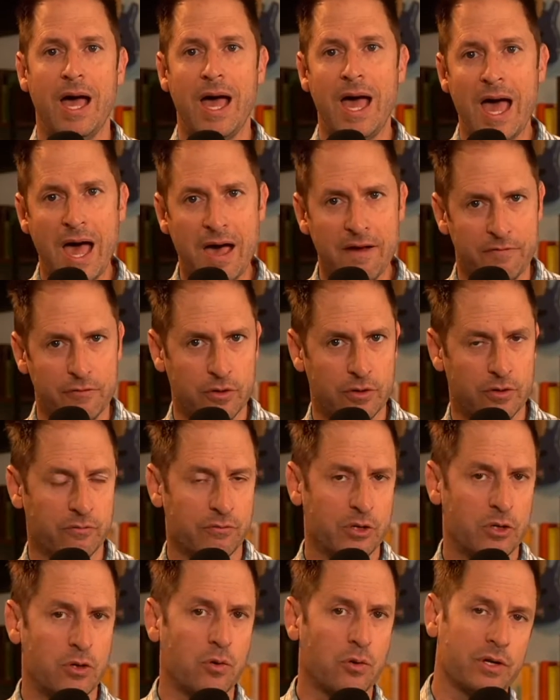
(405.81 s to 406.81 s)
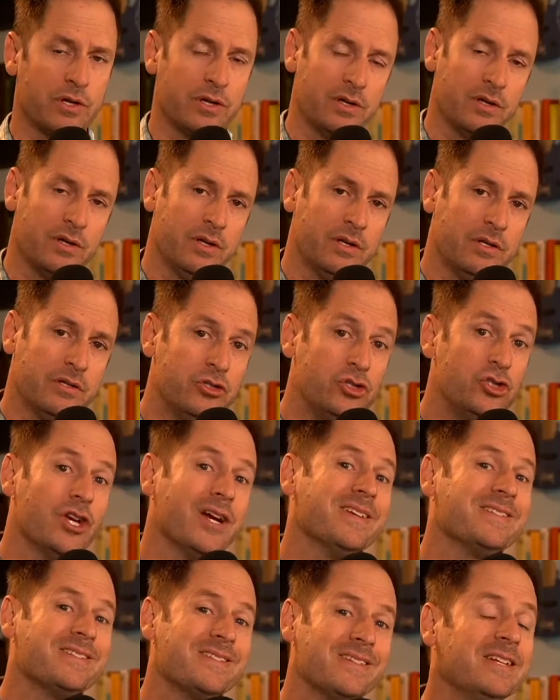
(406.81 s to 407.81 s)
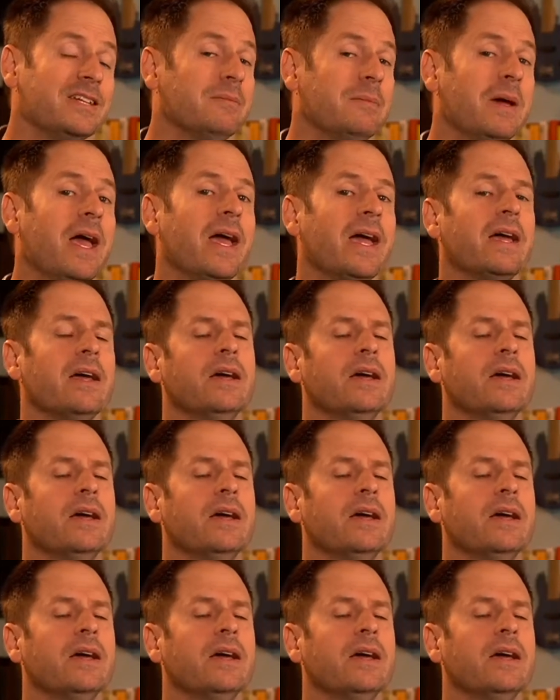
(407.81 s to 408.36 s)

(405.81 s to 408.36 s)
ever recorded. Just in May,